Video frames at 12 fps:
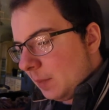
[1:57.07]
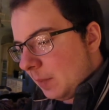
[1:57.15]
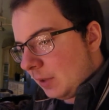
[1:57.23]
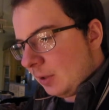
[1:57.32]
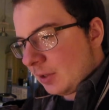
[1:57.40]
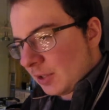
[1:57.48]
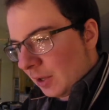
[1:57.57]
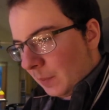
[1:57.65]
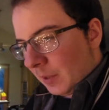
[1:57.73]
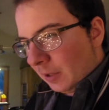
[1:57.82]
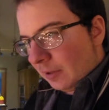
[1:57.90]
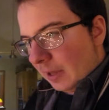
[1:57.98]
but there's
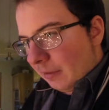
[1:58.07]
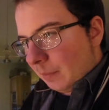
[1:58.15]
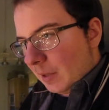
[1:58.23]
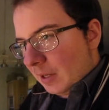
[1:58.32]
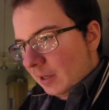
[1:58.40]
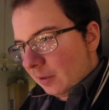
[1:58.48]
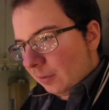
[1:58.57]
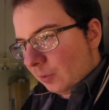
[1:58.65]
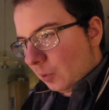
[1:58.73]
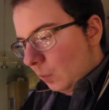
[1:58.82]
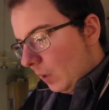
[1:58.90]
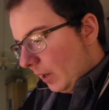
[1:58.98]
some here that have been here
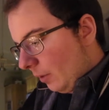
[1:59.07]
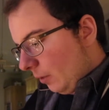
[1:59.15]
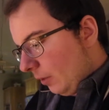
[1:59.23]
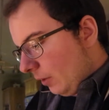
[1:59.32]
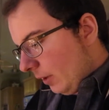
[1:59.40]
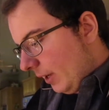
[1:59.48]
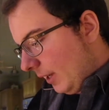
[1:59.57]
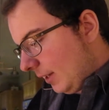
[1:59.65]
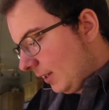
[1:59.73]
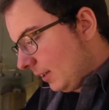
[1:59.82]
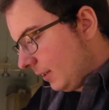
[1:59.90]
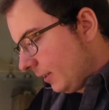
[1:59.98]
for a while.
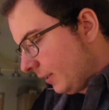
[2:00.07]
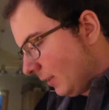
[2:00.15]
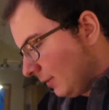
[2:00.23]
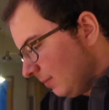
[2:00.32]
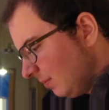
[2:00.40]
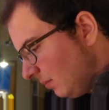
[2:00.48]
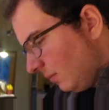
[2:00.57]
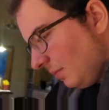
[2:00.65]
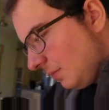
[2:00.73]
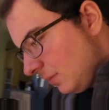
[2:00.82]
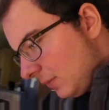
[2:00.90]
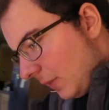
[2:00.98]
Like,
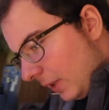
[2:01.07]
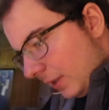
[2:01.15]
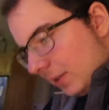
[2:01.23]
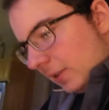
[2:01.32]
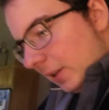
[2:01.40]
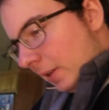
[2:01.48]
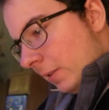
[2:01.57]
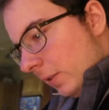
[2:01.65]
let's see.